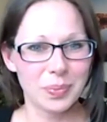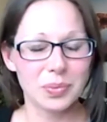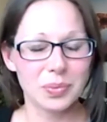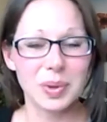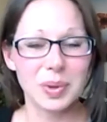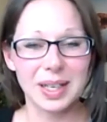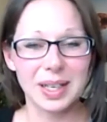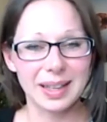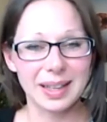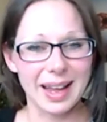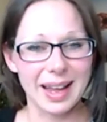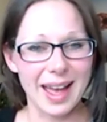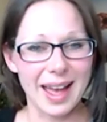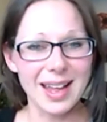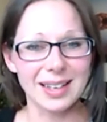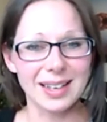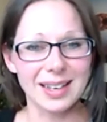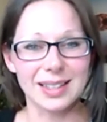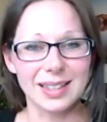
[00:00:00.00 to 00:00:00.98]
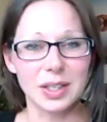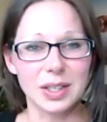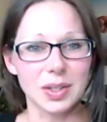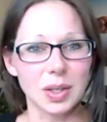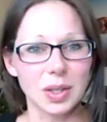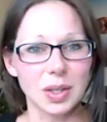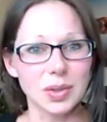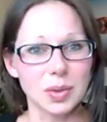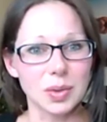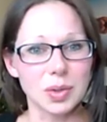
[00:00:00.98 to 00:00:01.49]
But in the end, there's
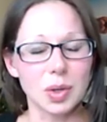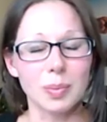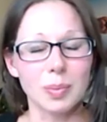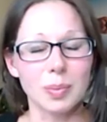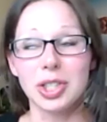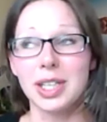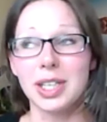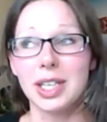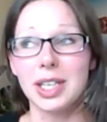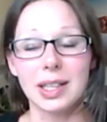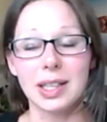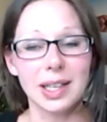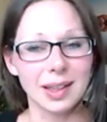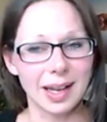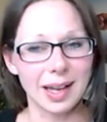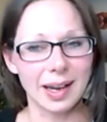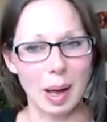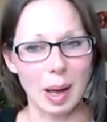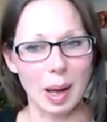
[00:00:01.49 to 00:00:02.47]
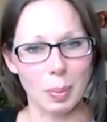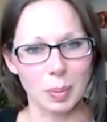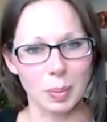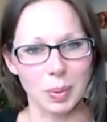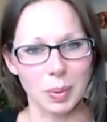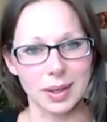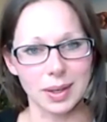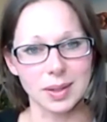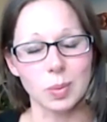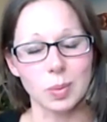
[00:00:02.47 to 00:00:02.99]
also so much healing that happened
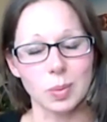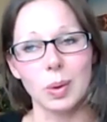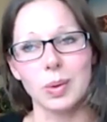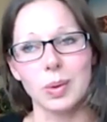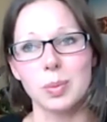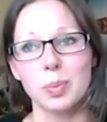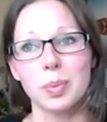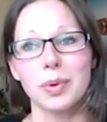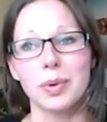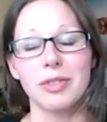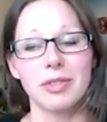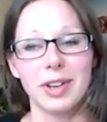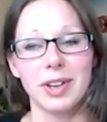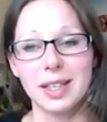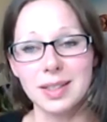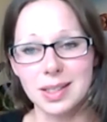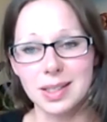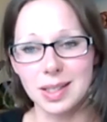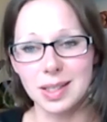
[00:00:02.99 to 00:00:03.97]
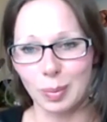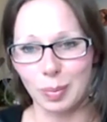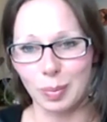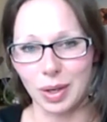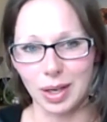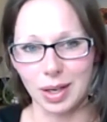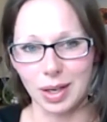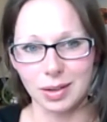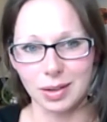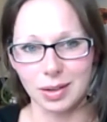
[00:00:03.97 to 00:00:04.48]
because what was preventing
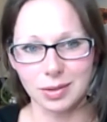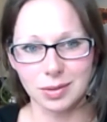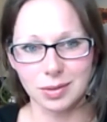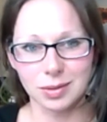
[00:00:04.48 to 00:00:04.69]
me